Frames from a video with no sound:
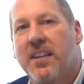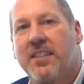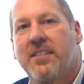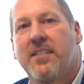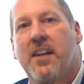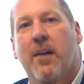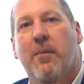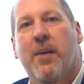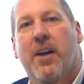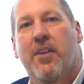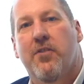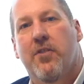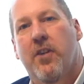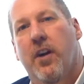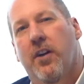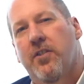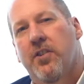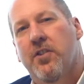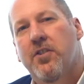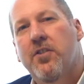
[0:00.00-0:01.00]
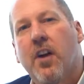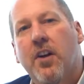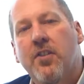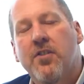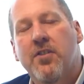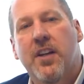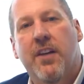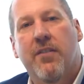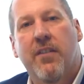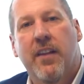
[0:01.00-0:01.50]
let's talk about structure. Structure
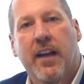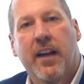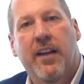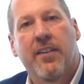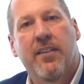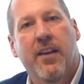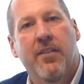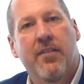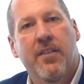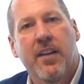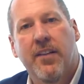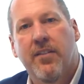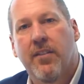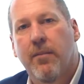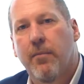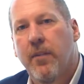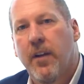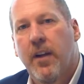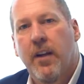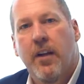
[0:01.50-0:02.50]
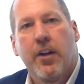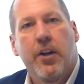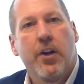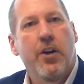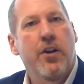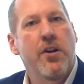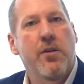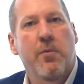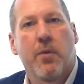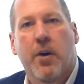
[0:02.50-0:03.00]
is everything, because I see some, you
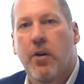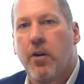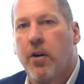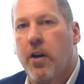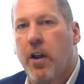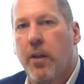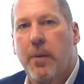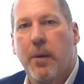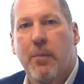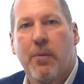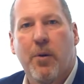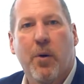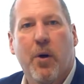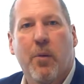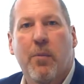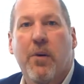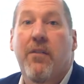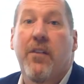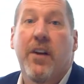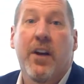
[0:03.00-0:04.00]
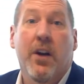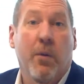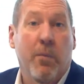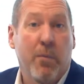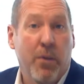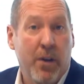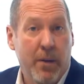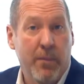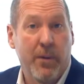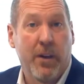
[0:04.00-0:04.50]
can recruit all the people in the world, but if you don't
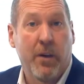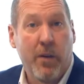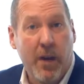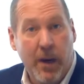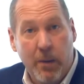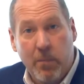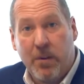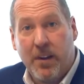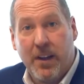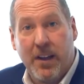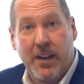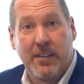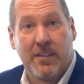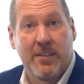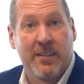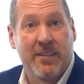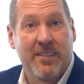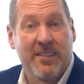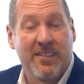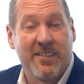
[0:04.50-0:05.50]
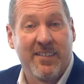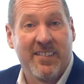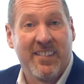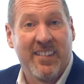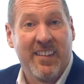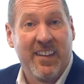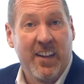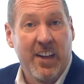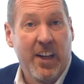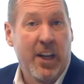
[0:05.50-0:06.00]
put them in the right place,
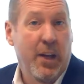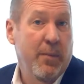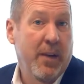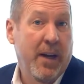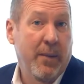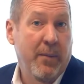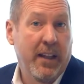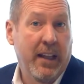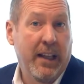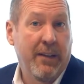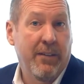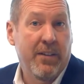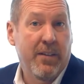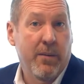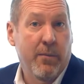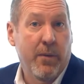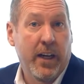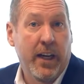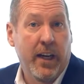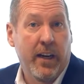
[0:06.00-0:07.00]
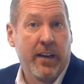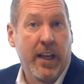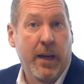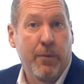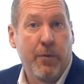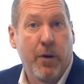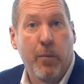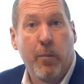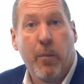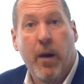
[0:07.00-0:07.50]
you might be leaving some money on the
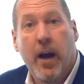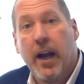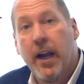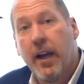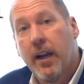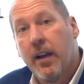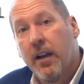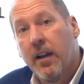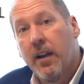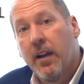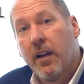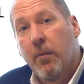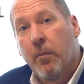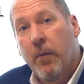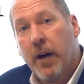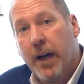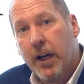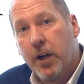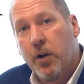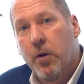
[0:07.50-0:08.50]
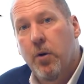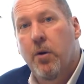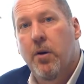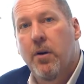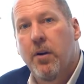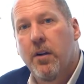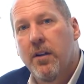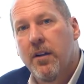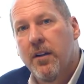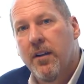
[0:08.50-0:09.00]
table. And my
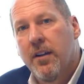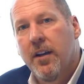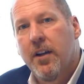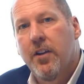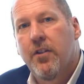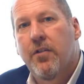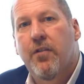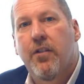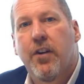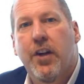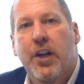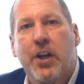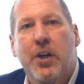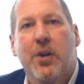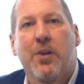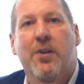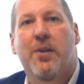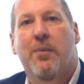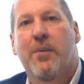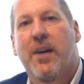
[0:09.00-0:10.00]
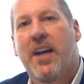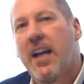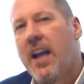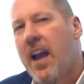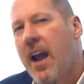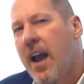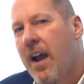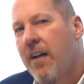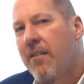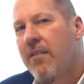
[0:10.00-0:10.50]
goal is for you to make
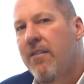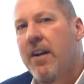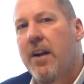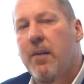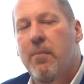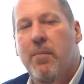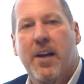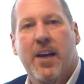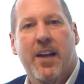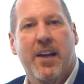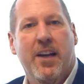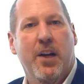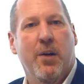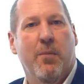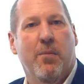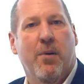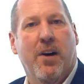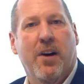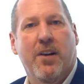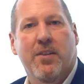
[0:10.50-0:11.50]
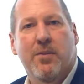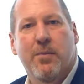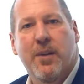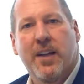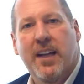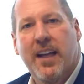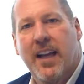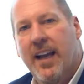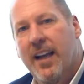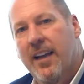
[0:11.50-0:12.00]
every penny you possibly
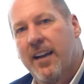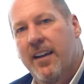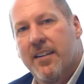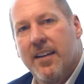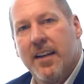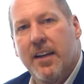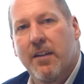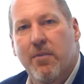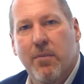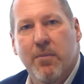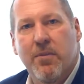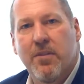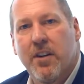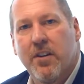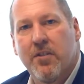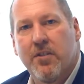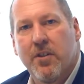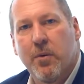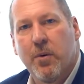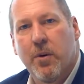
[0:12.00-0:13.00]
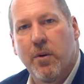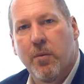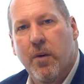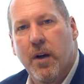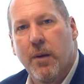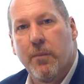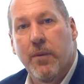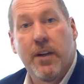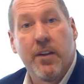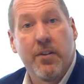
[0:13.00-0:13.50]
can and take from Synergy
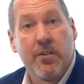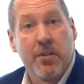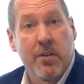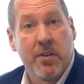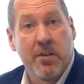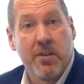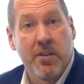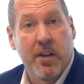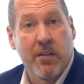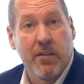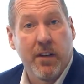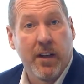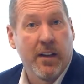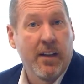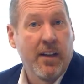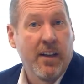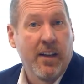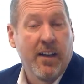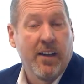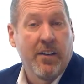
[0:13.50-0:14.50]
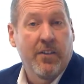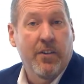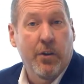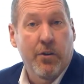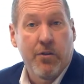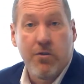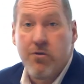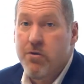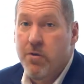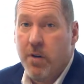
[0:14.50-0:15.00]
Worldwide, because you deserve it. So
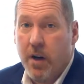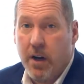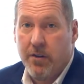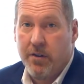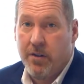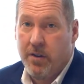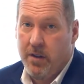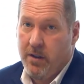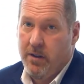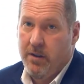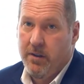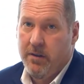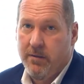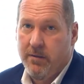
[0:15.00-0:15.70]
structure